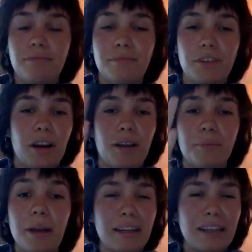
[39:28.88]

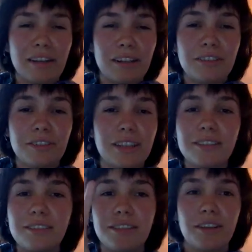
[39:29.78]
non-binary
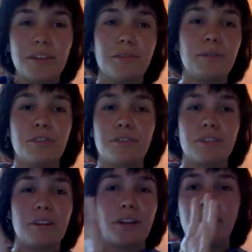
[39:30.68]
trans, which
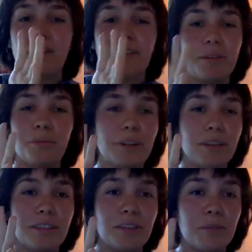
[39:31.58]
is another
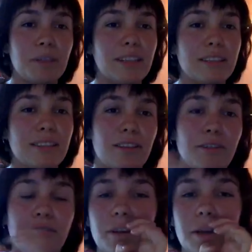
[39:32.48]
umbrella term in
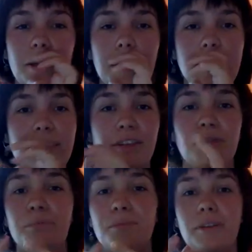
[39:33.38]
itself.
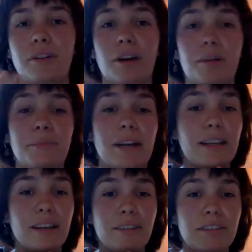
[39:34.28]
So
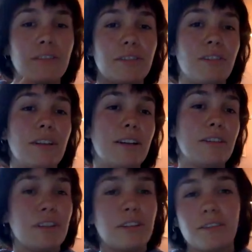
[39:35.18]
non-binary fits under there,
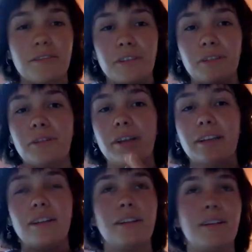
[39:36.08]
gender
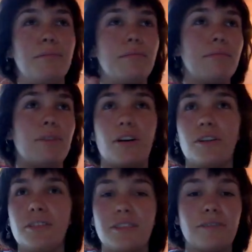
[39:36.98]
fluid,
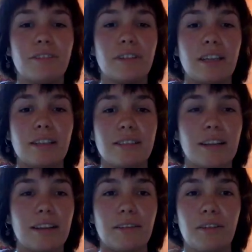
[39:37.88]
all these different things
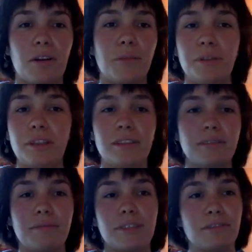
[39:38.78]
that all mean
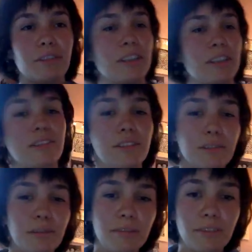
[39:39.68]
different things to
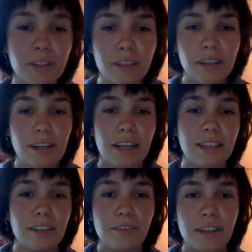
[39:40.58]
whoever
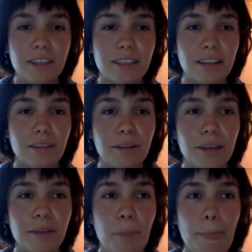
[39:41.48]
identifies that
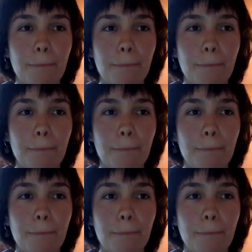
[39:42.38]
way.